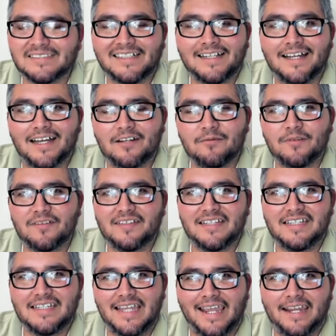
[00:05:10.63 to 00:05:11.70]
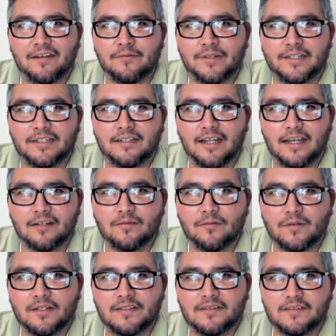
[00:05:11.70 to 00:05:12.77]
I don't want to say gang-ridden. I don't
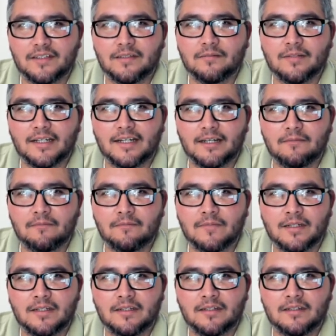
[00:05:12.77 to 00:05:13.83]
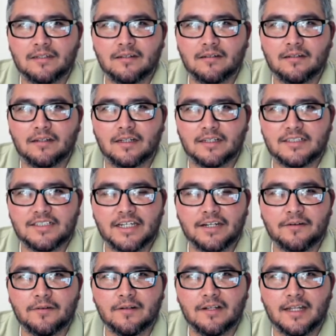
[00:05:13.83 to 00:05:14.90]
want to seem like I'm
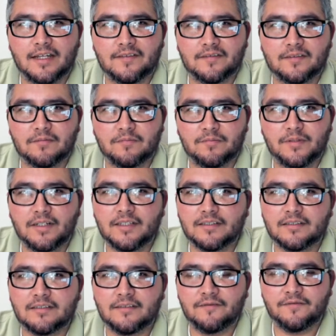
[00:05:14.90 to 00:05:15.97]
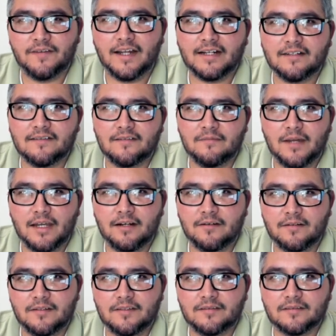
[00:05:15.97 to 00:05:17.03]
generalizing, but the fact of the matter
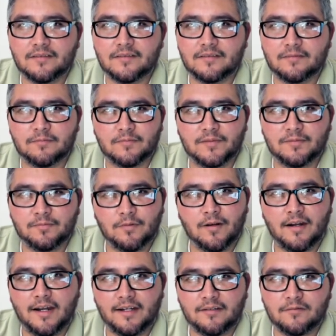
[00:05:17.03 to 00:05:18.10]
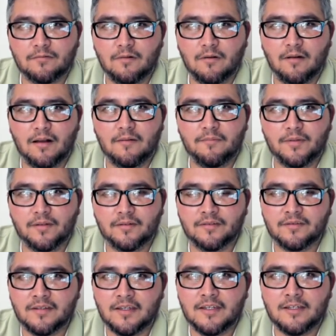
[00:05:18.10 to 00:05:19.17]
is where I grew up, it was
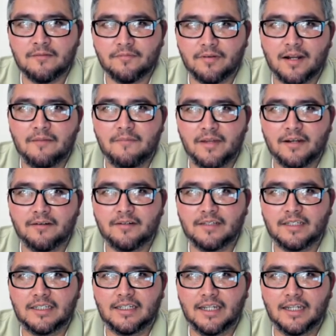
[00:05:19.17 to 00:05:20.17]
primarily